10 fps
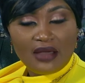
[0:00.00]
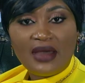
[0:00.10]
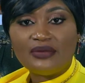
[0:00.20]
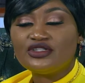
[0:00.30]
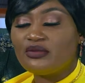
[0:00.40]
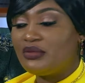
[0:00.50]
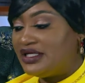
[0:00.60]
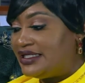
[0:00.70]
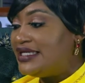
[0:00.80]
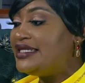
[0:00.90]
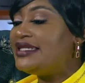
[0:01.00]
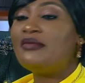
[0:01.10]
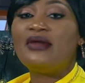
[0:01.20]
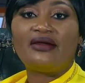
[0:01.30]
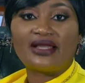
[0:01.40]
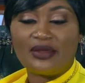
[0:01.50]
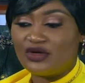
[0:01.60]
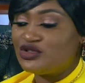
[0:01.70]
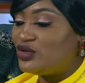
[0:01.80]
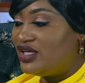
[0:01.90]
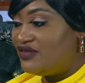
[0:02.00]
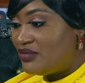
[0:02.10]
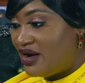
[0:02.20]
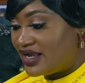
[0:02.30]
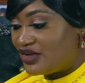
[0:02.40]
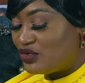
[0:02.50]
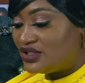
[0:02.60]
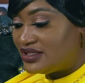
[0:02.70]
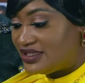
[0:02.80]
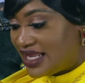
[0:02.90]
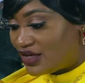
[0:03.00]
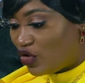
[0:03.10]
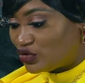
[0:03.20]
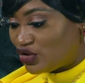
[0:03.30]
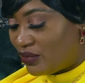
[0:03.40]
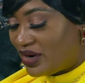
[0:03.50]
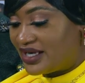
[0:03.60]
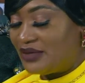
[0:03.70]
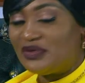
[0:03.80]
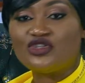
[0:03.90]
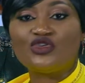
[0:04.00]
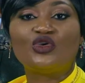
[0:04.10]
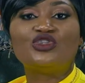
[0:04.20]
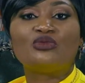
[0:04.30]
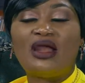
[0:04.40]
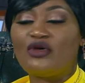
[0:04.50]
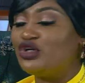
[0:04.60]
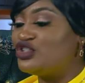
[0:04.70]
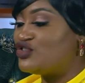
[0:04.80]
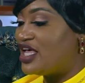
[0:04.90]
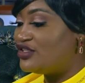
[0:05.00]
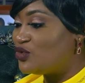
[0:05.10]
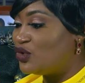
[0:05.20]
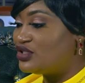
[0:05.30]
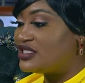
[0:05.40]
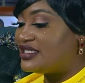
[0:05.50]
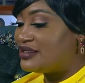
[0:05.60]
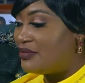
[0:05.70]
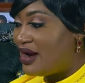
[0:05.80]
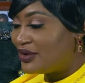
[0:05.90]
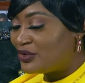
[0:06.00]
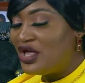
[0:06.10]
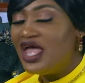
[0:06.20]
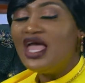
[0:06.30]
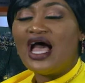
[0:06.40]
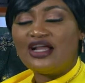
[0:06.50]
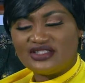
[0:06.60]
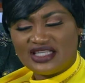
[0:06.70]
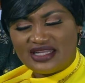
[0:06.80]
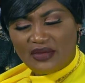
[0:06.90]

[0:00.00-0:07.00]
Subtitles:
marry somebody in America because you live in America, you understand the culture of America, and the person you're going to marry understands you, understands the America, understand the